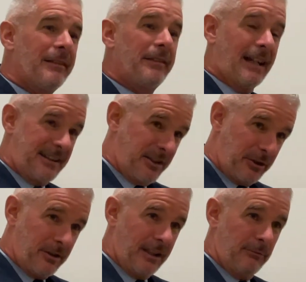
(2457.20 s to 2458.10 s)
That's
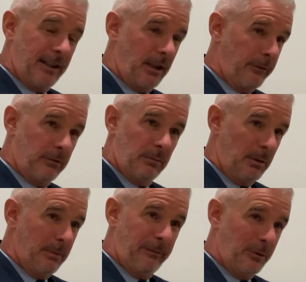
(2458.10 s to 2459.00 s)
certainly
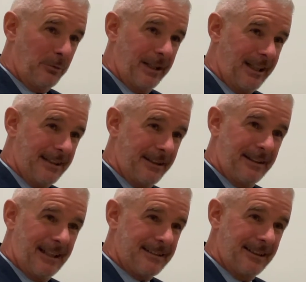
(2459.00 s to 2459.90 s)
recoverable before we get to the
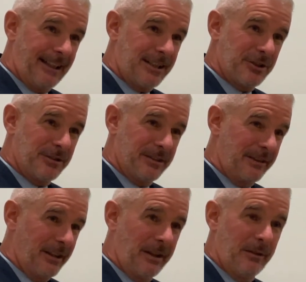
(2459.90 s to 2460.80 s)
next election,
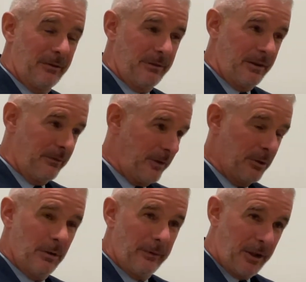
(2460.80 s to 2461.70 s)
and the
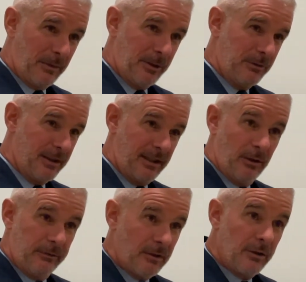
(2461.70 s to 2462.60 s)
view of the community
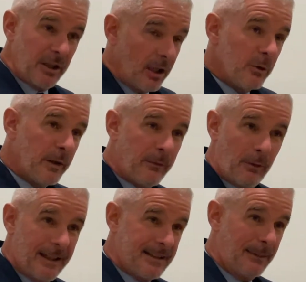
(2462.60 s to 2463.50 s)
on COVID,
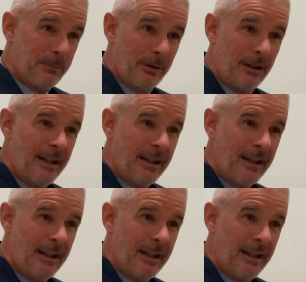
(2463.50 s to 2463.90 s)
for example,